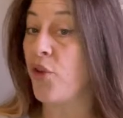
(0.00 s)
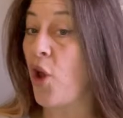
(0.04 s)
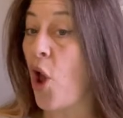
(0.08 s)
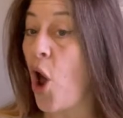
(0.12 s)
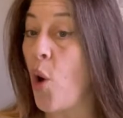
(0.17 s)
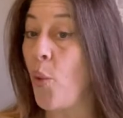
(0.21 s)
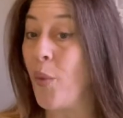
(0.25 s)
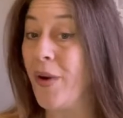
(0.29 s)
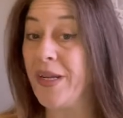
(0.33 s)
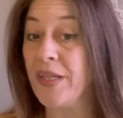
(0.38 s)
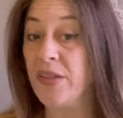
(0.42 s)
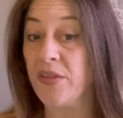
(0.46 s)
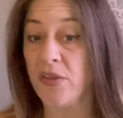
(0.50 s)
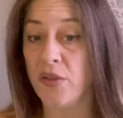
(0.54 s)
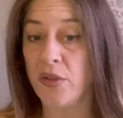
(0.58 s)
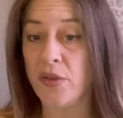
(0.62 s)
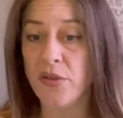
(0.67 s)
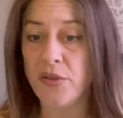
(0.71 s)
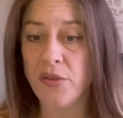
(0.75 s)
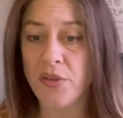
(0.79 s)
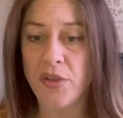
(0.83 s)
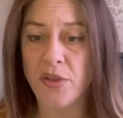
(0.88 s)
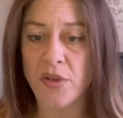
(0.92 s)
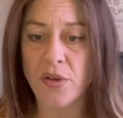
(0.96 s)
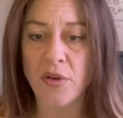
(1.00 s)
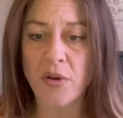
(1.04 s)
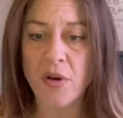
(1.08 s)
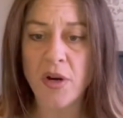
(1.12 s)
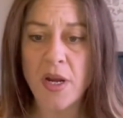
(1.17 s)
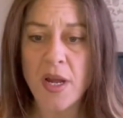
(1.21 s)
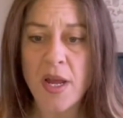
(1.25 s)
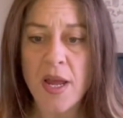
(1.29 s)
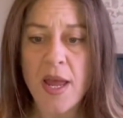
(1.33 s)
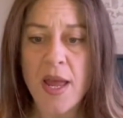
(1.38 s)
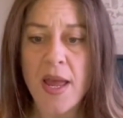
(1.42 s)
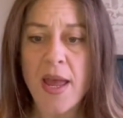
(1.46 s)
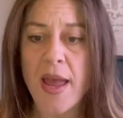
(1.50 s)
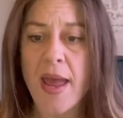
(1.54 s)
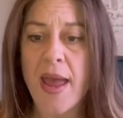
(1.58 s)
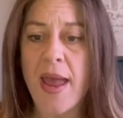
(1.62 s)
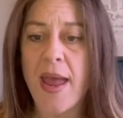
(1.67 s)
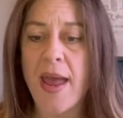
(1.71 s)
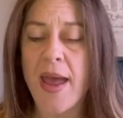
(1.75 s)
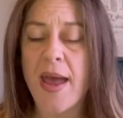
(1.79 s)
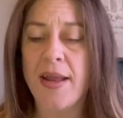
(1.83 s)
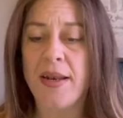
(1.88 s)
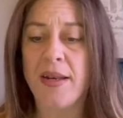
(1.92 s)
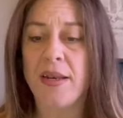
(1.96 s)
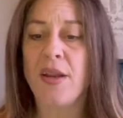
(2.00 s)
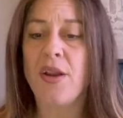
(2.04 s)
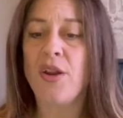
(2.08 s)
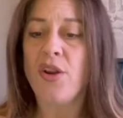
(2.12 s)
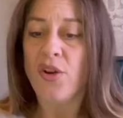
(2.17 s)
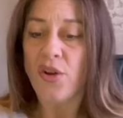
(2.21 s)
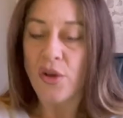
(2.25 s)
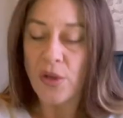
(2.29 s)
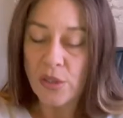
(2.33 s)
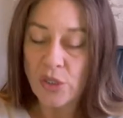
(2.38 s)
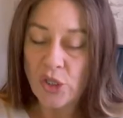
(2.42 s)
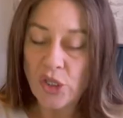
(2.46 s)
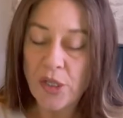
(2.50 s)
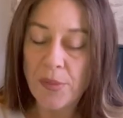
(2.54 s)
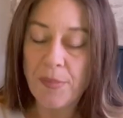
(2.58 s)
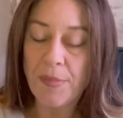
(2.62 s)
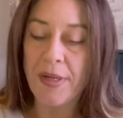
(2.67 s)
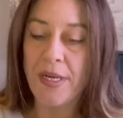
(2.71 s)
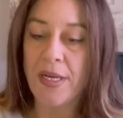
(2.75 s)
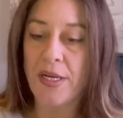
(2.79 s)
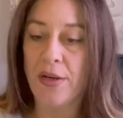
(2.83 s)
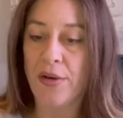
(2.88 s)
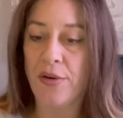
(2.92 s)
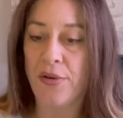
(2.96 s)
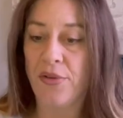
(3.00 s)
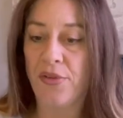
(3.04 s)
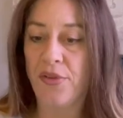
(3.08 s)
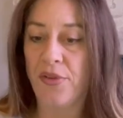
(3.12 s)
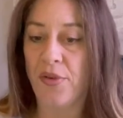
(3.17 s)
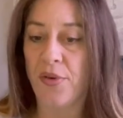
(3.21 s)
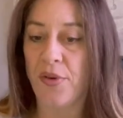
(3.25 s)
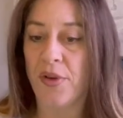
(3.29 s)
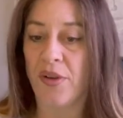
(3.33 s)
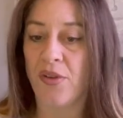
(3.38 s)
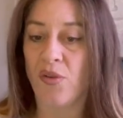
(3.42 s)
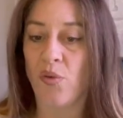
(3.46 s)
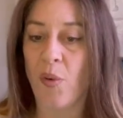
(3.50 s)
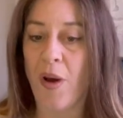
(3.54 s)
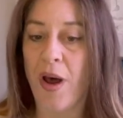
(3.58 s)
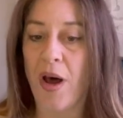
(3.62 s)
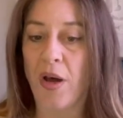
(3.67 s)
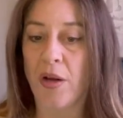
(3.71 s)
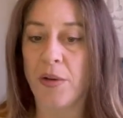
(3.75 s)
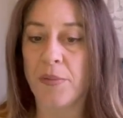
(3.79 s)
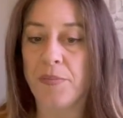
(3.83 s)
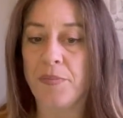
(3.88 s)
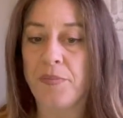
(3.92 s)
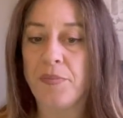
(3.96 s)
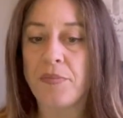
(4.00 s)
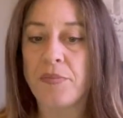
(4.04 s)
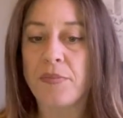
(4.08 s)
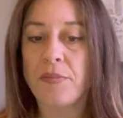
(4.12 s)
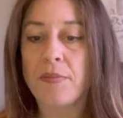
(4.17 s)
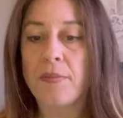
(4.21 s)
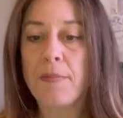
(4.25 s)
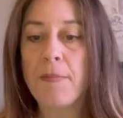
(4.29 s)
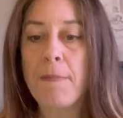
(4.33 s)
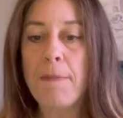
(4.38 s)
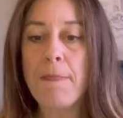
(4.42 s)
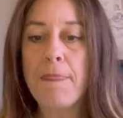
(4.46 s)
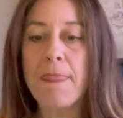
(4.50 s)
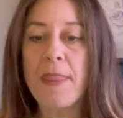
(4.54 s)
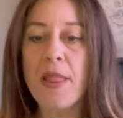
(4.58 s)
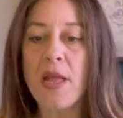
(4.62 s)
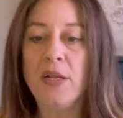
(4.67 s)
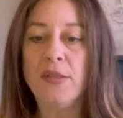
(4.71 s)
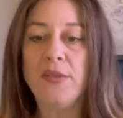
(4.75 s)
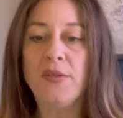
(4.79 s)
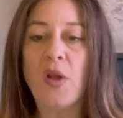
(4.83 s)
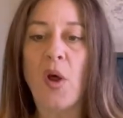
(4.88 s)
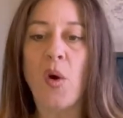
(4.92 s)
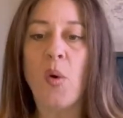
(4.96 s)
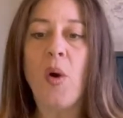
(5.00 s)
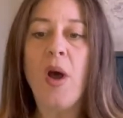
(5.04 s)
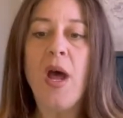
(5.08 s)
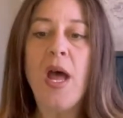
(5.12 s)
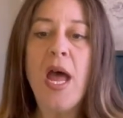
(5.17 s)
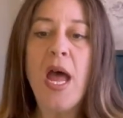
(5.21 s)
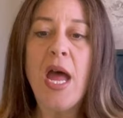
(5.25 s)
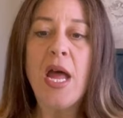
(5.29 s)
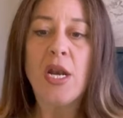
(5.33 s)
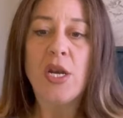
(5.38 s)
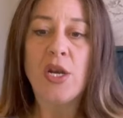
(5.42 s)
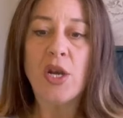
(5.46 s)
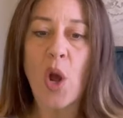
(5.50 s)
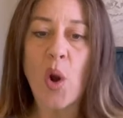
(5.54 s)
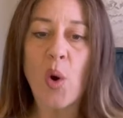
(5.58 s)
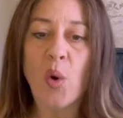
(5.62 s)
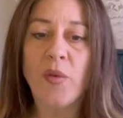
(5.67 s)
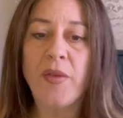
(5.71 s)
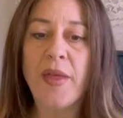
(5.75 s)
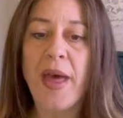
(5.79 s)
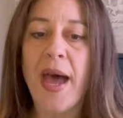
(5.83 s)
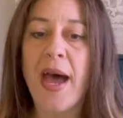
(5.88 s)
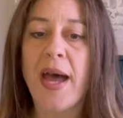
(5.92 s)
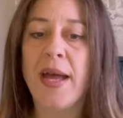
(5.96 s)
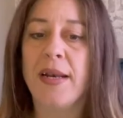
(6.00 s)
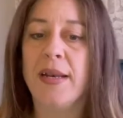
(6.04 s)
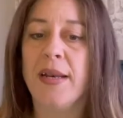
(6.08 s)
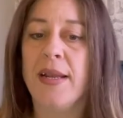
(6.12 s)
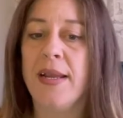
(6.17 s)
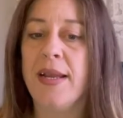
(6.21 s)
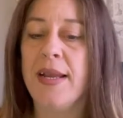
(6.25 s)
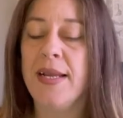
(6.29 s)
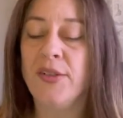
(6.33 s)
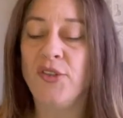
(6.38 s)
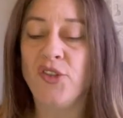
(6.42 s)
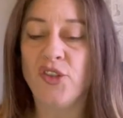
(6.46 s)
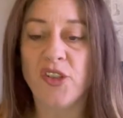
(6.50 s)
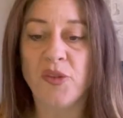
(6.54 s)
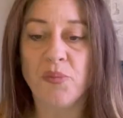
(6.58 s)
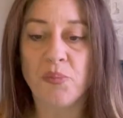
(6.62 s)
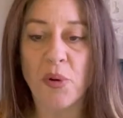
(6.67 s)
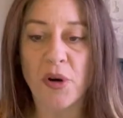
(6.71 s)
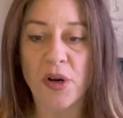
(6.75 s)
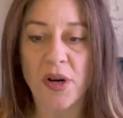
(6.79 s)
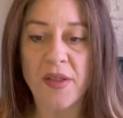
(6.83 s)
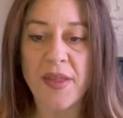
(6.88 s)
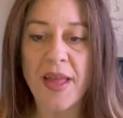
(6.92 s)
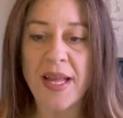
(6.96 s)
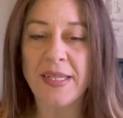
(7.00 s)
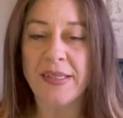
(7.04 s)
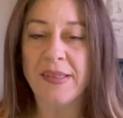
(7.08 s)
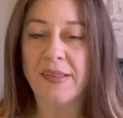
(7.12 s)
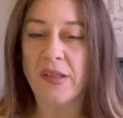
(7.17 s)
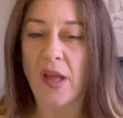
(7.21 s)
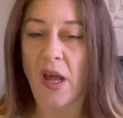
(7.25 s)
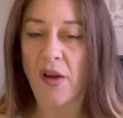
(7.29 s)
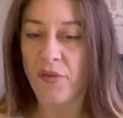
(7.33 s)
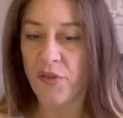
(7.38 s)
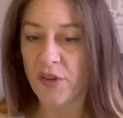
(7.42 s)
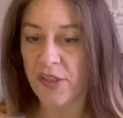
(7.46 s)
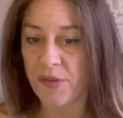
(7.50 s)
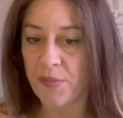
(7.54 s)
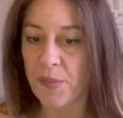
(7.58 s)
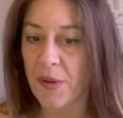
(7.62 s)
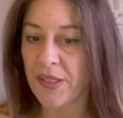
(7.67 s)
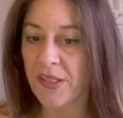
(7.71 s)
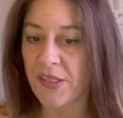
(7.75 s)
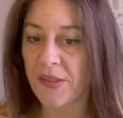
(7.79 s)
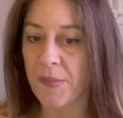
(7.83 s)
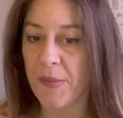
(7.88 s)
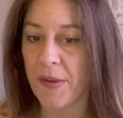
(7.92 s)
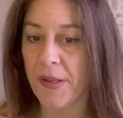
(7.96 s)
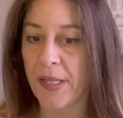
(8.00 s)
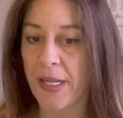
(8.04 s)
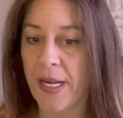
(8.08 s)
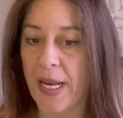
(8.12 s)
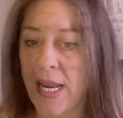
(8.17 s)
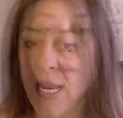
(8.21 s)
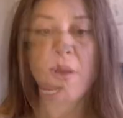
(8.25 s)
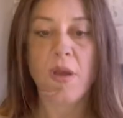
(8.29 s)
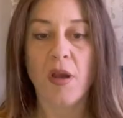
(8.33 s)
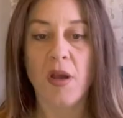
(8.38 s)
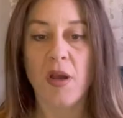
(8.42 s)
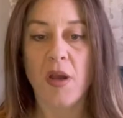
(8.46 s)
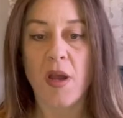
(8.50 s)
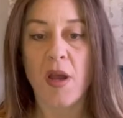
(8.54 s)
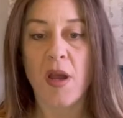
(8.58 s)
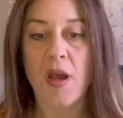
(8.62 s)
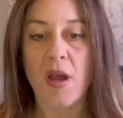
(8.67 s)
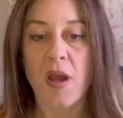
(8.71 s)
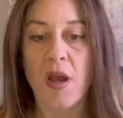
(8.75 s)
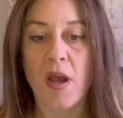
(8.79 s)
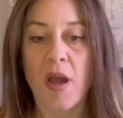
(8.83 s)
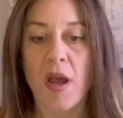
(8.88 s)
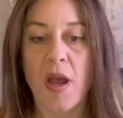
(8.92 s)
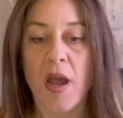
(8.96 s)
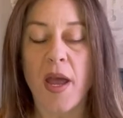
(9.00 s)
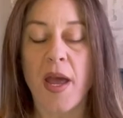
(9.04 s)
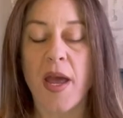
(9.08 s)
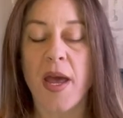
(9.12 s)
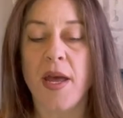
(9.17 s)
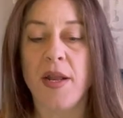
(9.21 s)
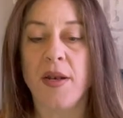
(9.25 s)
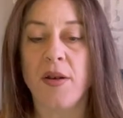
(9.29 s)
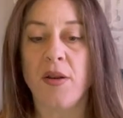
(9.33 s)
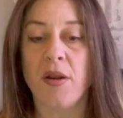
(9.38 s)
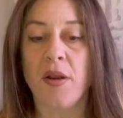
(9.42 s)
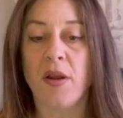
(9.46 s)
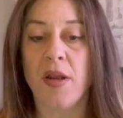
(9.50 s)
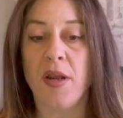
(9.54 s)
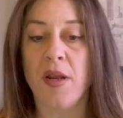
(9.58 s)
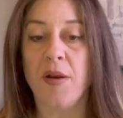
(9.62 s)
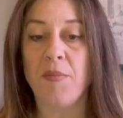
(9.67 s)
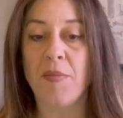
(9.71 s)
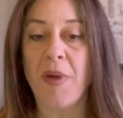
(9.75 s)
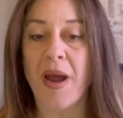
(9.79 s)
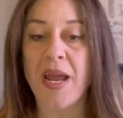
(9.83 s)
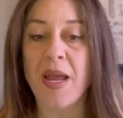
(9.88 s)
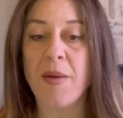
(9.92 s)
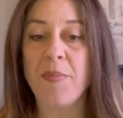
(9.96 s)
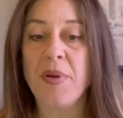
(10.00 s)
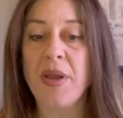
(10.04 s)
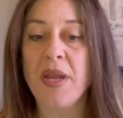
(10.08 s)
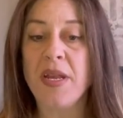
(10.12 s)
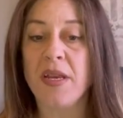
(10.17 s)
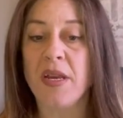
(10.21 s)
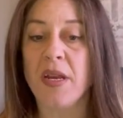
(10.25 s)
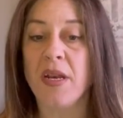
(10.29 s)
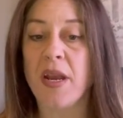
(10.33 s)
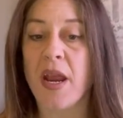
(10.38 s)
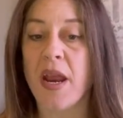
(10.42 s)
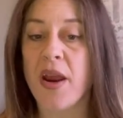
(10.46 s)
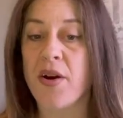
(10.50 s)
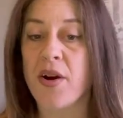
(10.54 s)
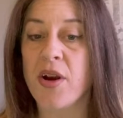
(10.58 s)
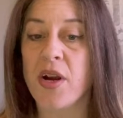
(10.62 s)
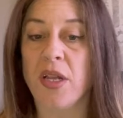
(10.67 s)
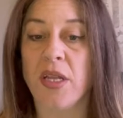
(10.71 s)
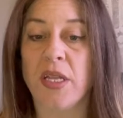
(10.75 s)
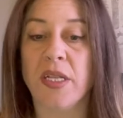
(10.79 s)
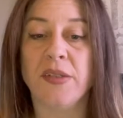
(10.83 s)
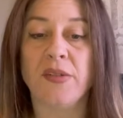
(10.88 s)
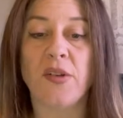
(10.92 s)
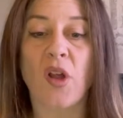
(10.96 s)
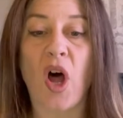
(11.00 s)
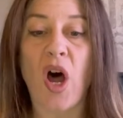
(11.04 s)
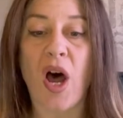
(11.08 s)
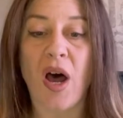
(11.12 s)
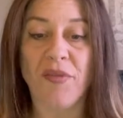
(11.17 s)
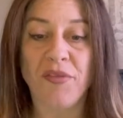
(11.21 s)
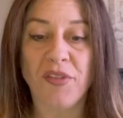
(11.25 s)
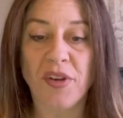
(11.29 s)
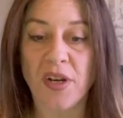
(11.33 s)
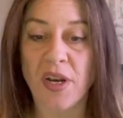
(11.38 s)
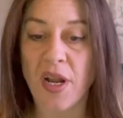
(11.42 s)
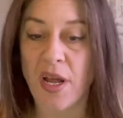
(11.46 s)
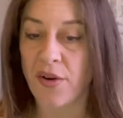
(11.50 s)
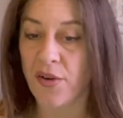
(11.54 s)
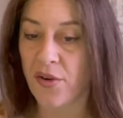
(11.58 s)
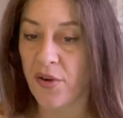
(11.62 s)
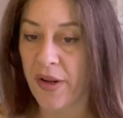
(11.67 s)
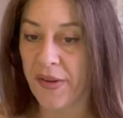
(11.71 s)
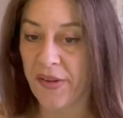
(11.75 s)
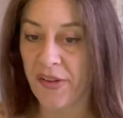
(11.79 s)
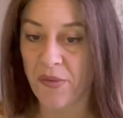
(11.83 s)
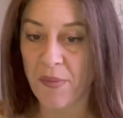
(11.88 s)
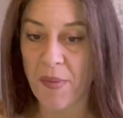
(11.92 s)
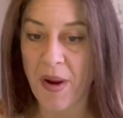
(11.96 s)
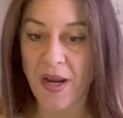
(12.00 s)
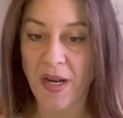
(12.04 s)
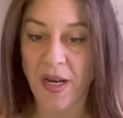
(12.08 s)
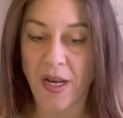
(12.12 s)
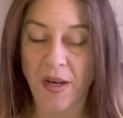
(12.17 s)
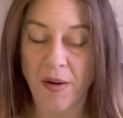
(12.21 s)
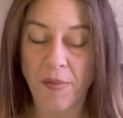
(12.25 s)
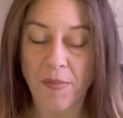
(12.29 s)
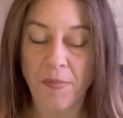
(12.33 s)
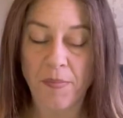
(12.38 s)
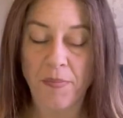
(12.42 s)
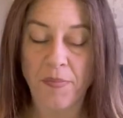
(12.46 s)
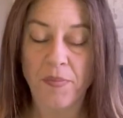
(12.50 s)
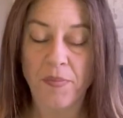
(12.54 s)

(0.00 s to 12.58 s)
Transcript: always used to, and you should be used to it as well. So know that it's just part of that self-responsibility. And in my opinion, aerial is often underestimated.